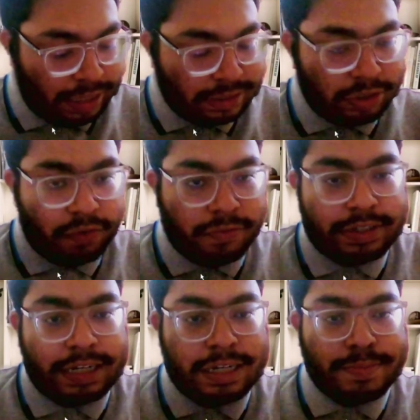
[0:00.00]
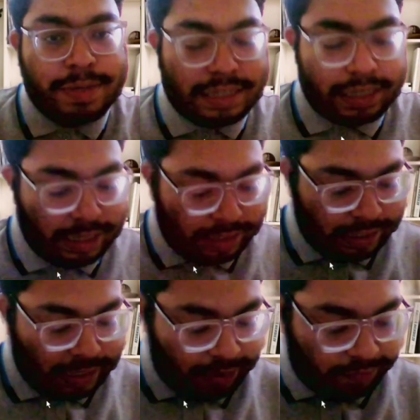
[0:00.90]
coefficient is basically
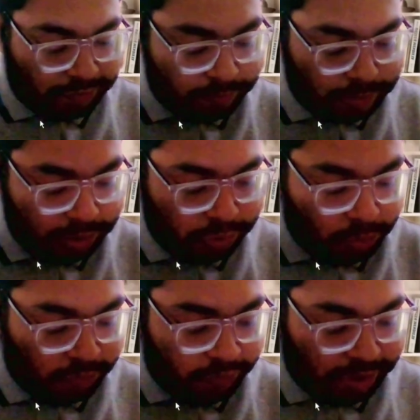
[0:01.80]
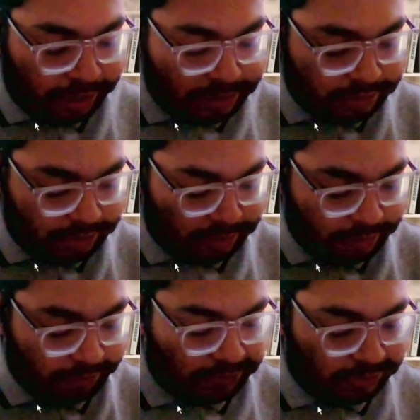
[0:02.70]
derived from the covariance, if
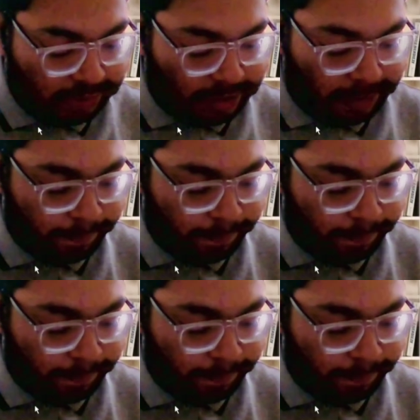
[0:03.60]
you see.